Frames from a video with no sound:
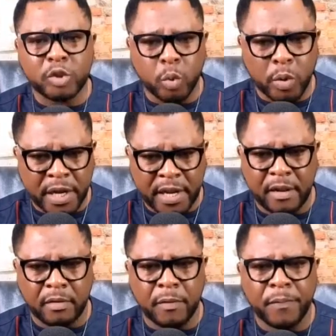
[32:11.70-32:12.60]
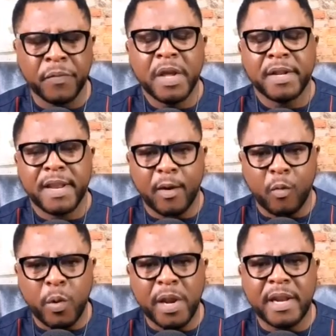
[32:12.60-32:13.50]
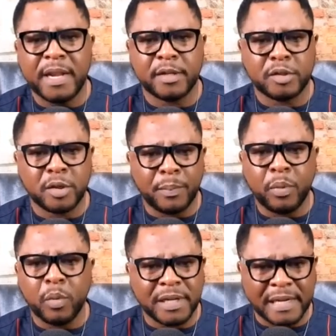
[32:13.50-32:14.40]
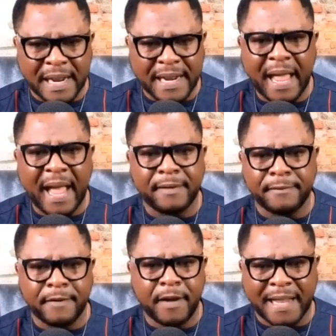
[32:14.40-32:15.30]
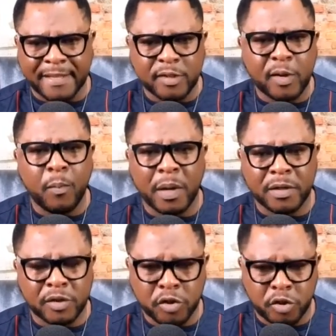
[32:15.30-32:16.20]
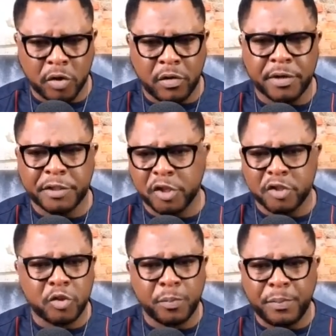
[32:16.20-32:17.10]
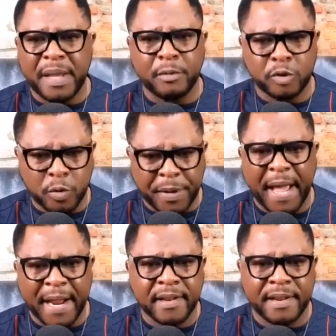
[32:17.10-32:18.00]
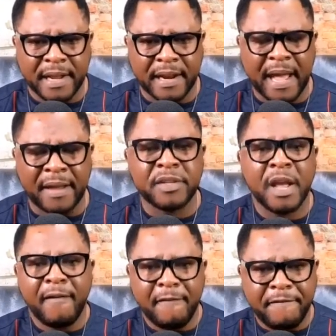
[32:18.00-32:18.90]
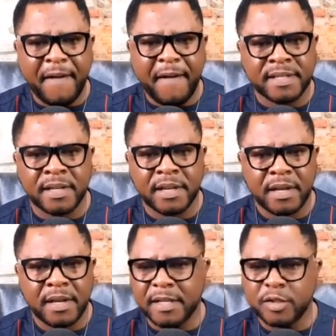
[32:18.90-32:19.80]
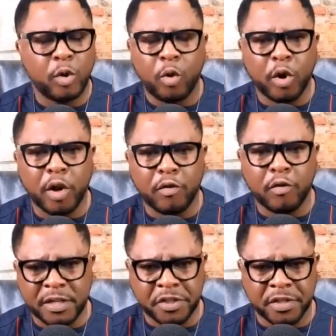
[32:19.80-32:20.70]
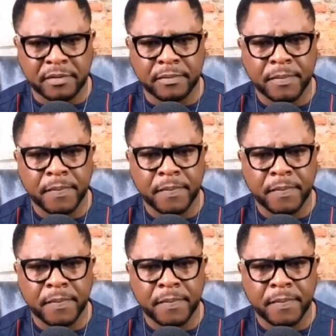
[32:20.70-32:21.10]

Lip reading: to kill, they are willing to put the knife at someone's jugular just to be able to end their lives, that is no longer religion.